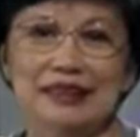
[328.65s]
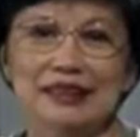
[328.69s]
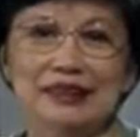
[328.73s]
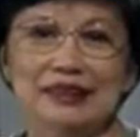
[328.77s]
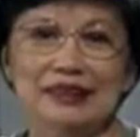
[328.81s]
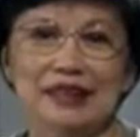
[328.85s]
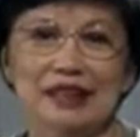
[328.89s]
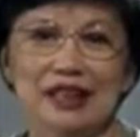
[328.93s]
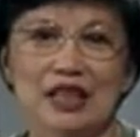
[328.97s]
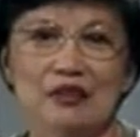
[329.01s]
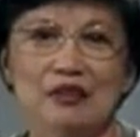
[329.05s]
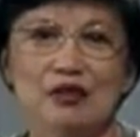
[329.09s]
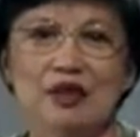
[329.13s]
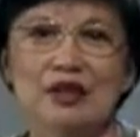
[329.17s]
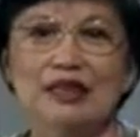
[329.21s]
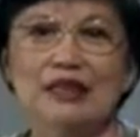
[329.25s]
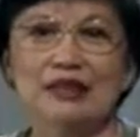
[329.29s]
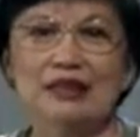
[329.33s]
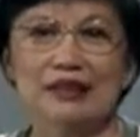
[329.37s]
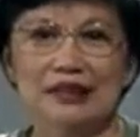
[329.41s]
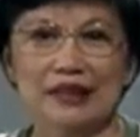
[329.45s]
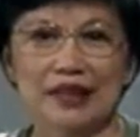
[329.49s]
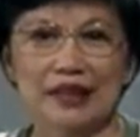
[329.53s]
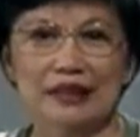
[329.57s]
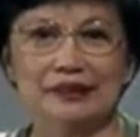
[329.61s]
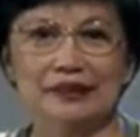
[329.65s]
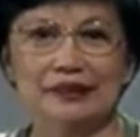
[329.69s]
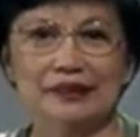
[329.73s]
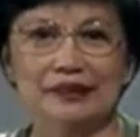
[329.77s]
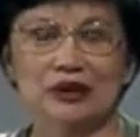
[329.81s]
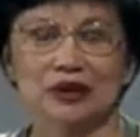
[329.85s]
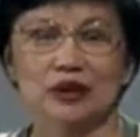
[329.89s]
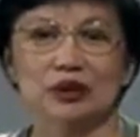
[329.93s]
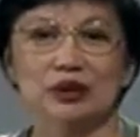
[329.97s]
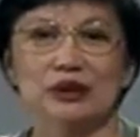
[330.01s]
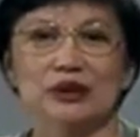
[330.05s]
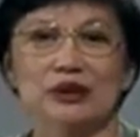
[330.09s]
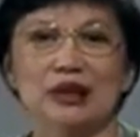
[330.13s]
is given a text
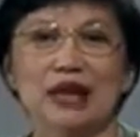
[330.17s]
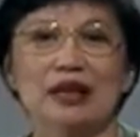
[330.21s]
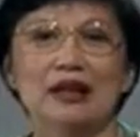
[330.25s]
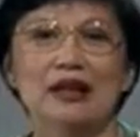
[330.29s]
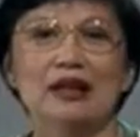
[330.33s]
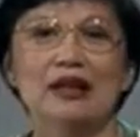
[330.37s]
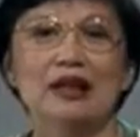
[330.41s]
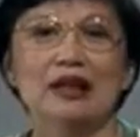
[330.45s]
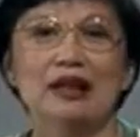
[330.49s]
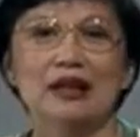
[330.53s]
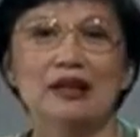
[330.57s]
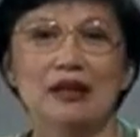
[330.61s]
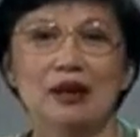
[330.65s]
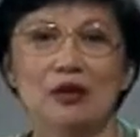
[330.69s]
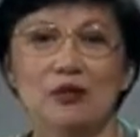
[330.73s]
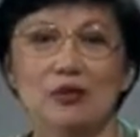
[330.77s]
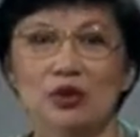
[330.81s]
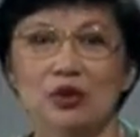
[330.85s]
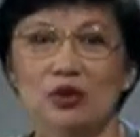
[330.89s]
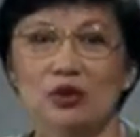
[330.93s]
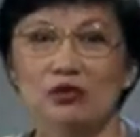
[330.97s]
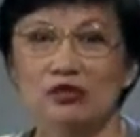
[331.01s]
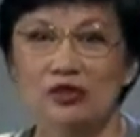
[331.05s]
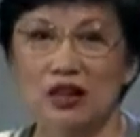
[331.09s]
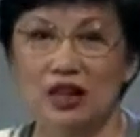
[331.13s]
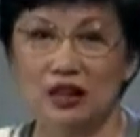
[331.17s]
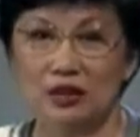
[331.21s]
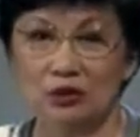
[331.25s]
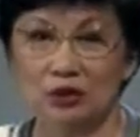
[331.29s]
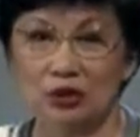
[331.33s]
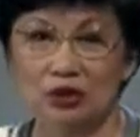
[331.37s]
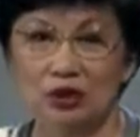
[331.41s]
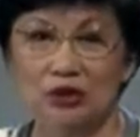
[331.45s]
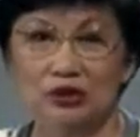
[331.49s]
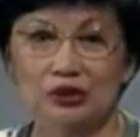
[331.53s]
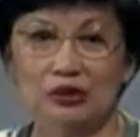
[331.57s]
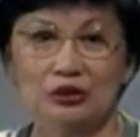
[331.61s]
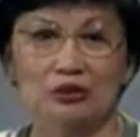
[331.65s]
containing a number of
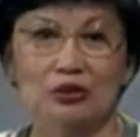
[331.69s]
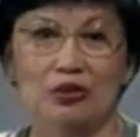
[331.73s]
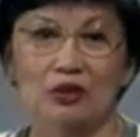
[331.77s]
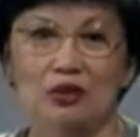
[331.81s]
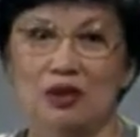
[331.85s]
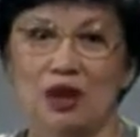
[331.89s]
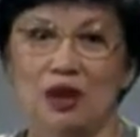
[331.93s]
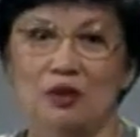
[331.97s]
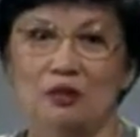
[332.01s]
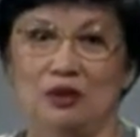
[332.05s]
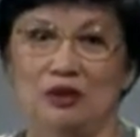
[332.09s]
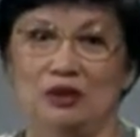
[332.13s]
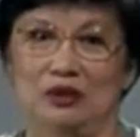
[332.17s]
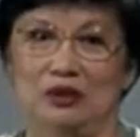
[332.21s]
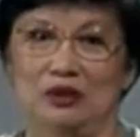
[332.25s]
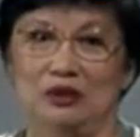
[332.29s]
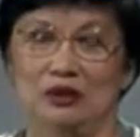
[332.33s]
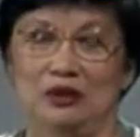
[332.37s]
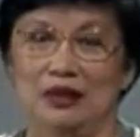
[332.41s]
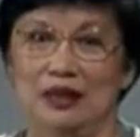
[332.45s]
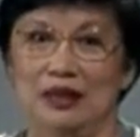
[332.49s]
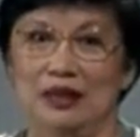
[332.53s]
errors of grammar,